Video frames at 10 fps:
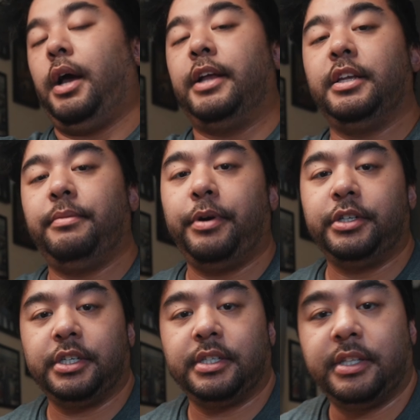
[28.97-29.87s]
I did
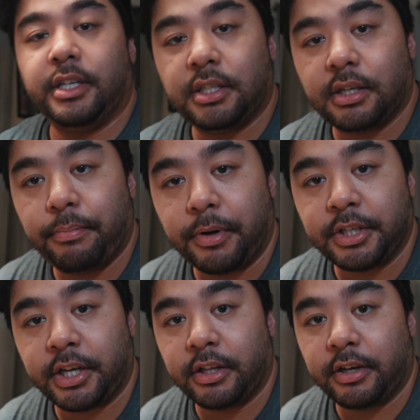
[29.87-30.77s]
purchase this
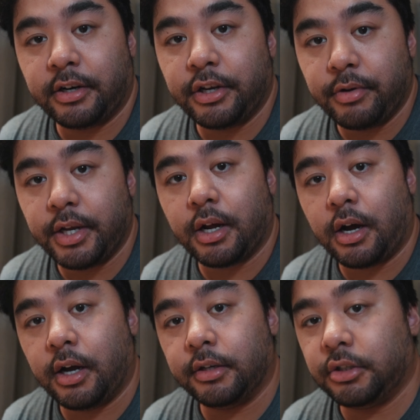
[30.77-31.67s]
particular
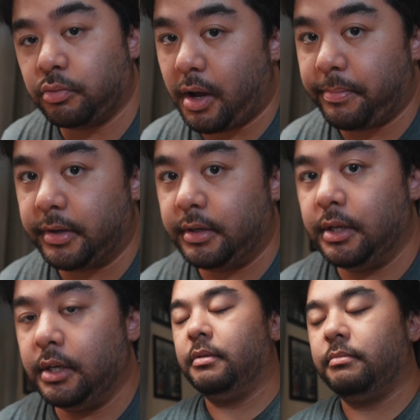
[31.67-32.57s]
unit on Swappa.
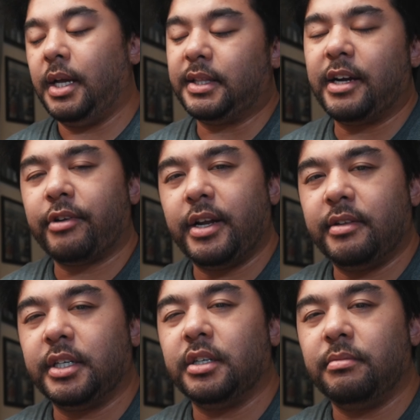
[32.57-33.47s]
Not that great a
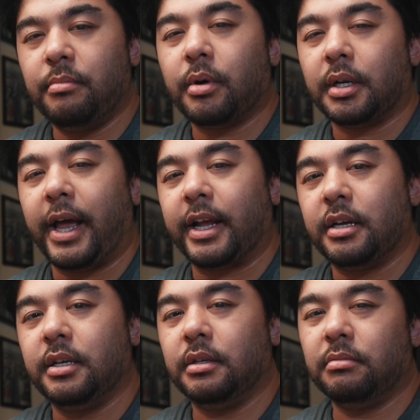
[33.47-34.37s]
deal, more
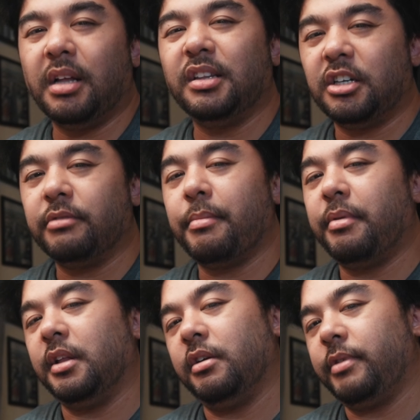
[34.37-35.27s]
like a little bit
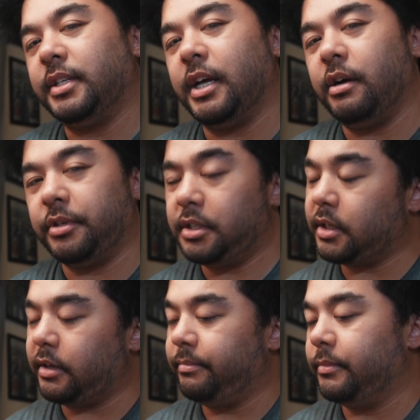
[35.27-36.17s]
below retail, which is
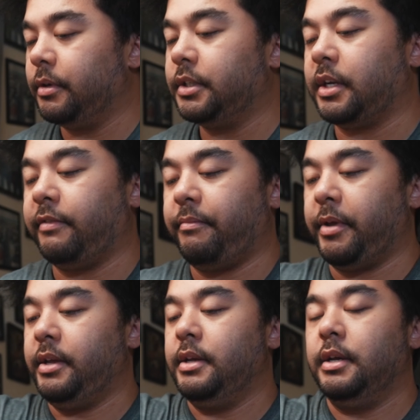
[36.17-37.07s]
good. Which is good for me,